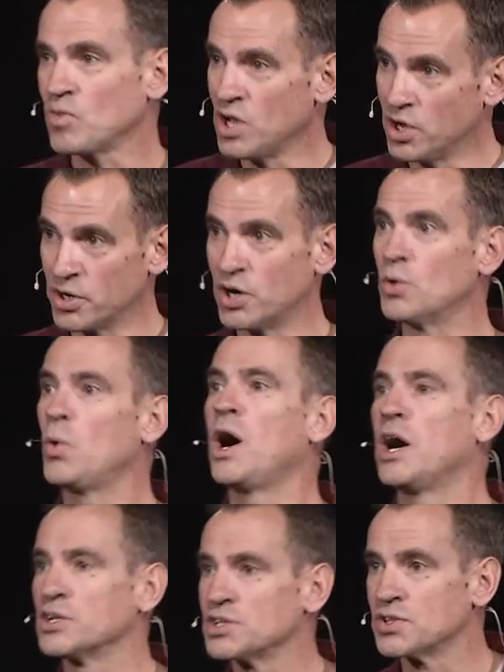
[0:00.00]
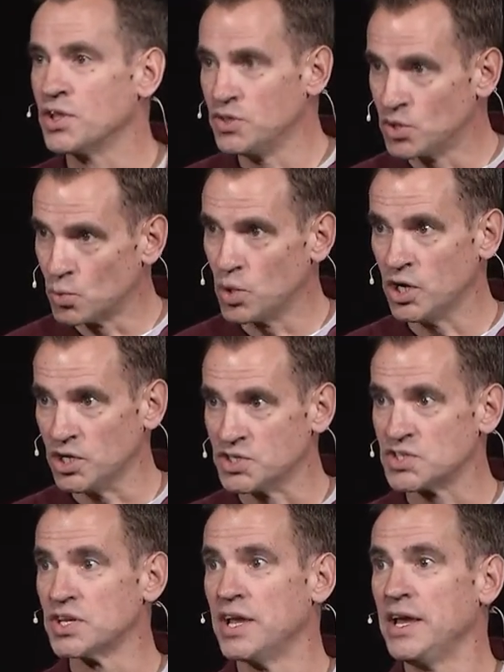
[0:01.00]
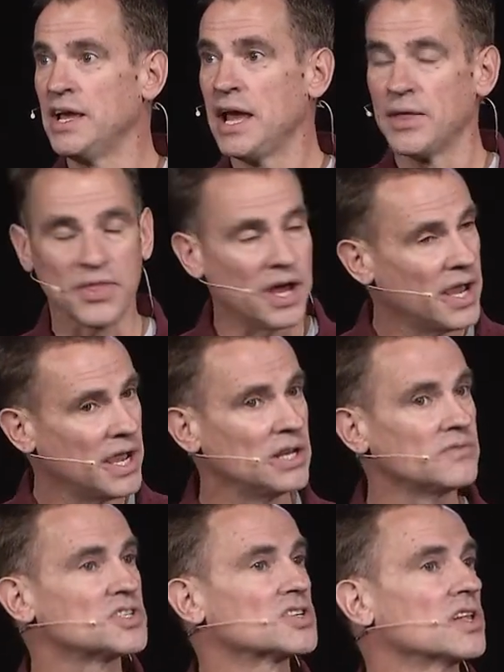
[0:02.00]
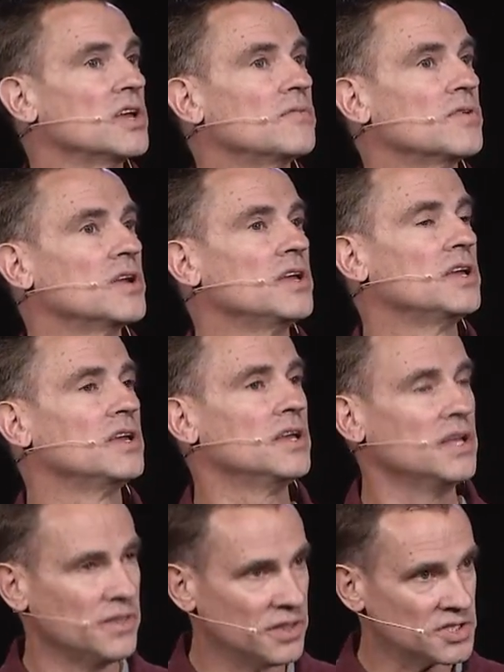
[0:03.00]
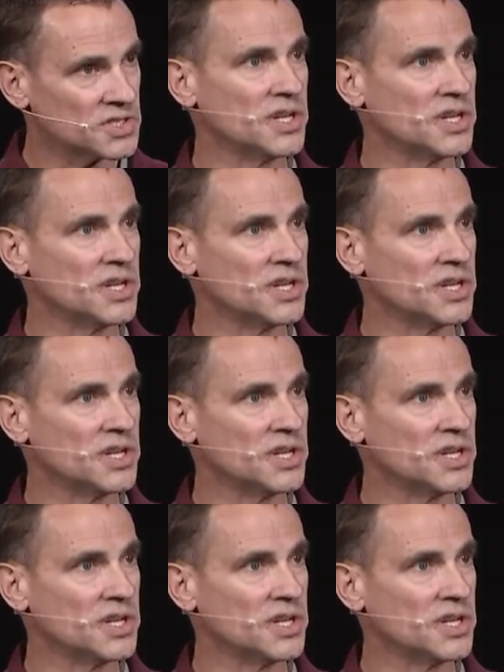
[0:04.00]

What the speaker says: on our watch, than there was at the height of slavery in this